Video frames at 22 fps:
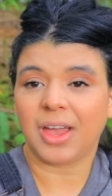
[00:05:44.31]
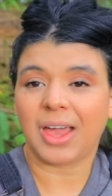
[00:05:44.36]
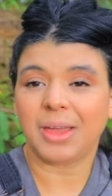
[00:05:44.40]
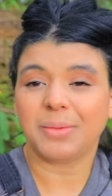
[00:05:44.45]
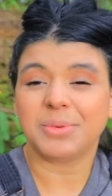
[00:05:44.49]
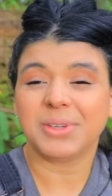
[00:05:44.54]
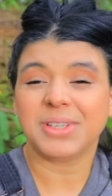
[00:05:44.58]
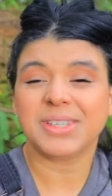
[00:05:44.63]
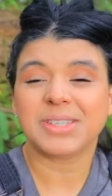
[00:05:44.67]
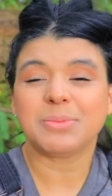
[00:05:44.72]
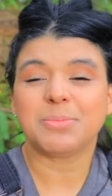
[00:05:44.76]
I've
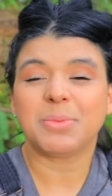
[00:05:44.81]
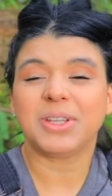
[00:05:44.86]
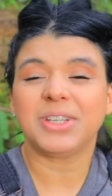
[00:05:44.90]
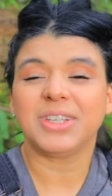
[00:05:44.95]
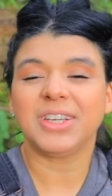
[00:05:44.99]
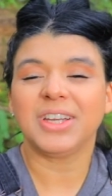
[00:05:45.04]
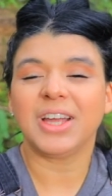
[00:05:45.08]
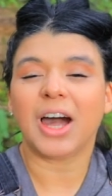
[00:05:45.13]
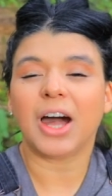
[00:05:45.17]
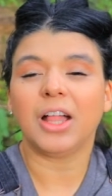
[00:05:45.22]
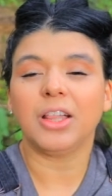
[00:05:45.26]
been
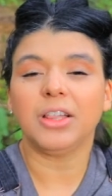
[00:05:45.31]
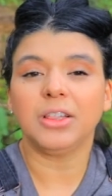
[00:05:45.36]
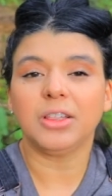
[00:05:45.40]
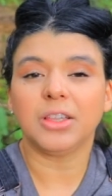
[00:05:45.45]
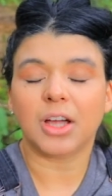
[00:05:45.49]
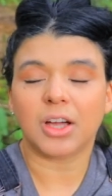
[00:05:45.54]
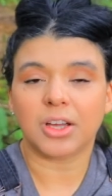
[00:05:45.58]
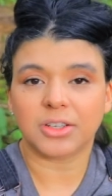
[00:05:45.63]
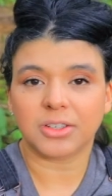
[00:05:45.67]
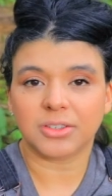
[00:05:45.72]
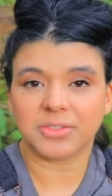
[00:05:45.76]
spending a
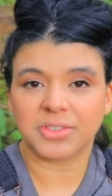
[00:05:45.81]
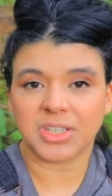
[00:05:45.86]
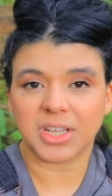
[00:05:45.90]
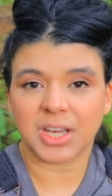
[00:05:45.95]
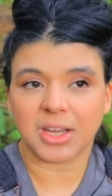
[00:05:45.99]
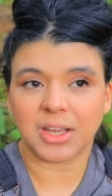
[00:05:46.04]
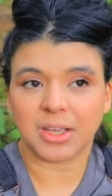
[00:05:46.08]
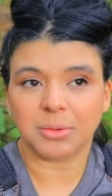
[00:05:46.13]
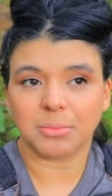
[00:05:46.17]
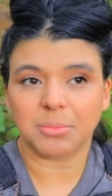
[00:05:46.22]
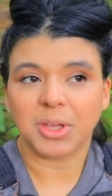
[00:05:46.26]
lot of
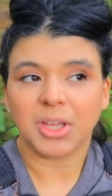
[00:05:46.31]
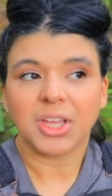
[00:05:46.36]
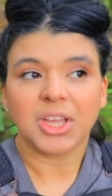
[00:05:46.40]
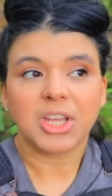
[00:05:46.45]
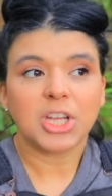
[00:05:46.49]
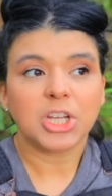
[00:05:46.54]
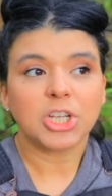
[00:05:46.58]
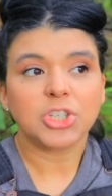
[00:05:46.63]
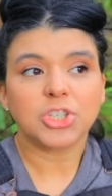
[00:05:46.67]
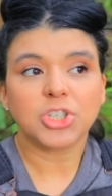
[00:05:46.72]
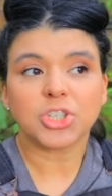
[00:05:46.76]
time
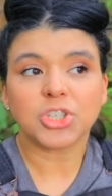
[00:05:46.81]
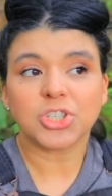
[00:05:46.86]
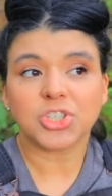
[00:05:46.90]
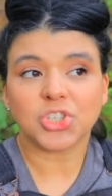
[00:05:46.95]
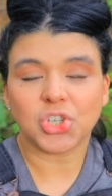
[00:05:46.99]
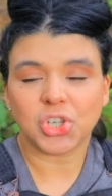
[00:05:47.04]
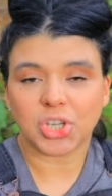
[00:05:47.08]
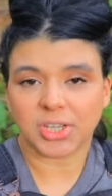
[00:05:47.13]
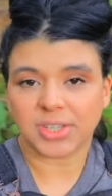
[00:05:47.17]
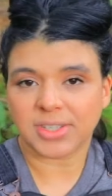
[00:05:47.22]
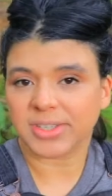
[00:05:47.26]
just
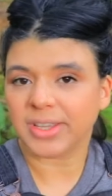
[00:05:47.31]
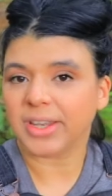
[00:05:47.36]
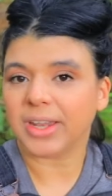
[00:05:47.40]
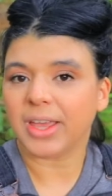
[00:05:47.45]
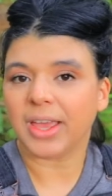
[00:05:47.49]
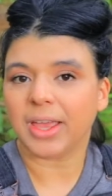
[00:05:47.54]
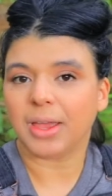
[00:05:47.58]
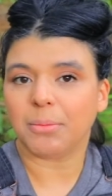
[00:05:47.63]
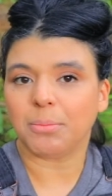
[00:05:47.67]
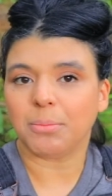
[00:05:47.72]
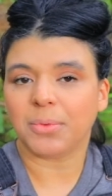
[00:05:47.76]
chasing
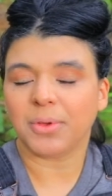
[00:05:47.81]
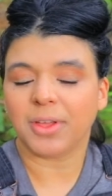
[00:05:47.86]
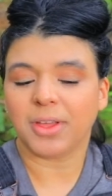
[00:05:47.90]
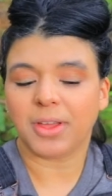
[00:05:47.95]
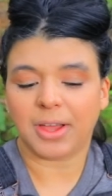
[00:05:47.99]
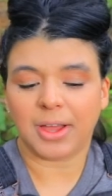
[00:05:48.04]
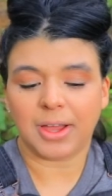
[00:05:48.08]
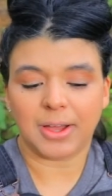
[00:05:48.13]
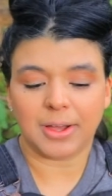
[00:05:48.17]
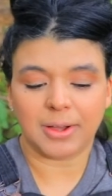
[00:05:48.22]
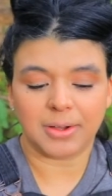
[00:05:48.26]
him.
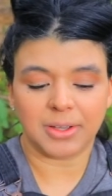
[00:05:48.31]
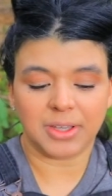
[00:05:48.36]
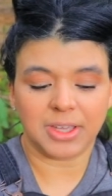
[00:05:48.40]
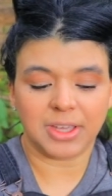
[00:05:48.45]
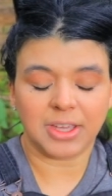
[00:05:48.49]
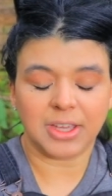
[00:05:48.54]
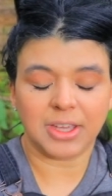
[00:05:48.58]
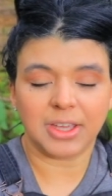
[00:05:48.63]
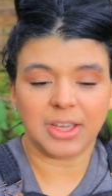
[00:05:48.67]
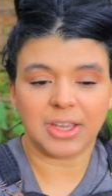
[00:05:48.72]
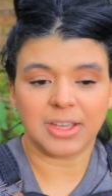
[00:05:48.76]
Uh,
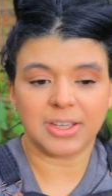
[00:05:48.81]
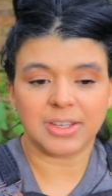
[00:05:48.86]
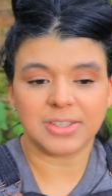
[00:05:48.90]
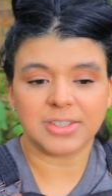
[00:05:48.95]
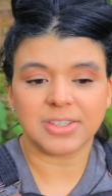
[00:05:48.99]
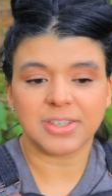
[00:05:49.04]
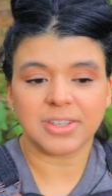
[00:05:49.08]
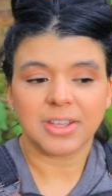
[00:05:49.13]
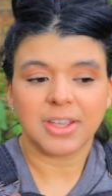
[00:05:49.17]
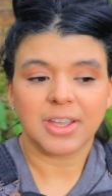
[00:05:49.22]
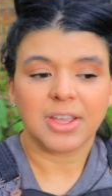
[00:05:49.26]
he
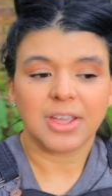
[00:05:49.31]
is,